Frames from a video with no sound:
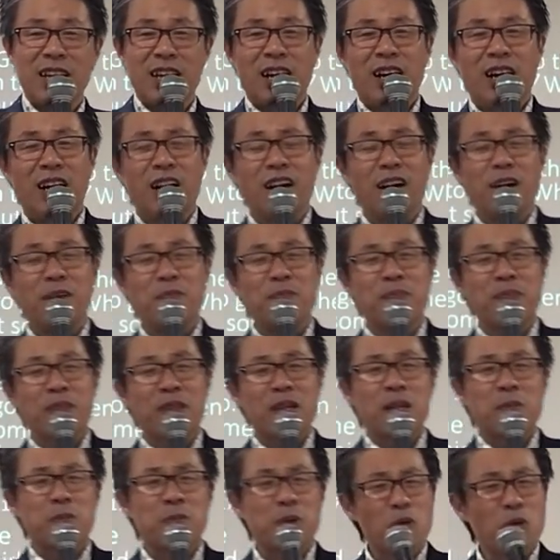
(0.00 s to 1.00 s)
Um,
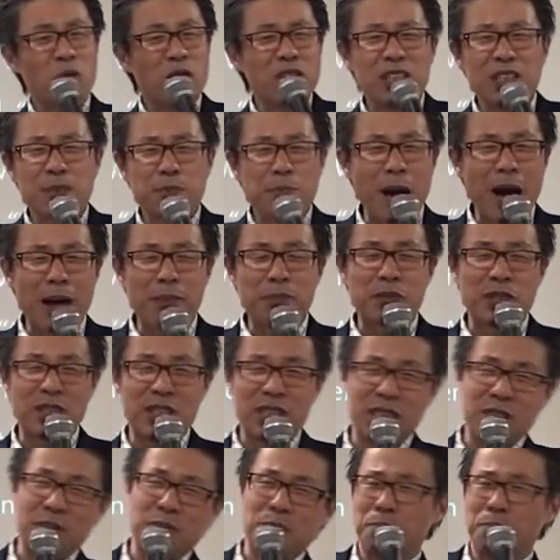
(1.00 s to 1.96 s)
but what is baptism?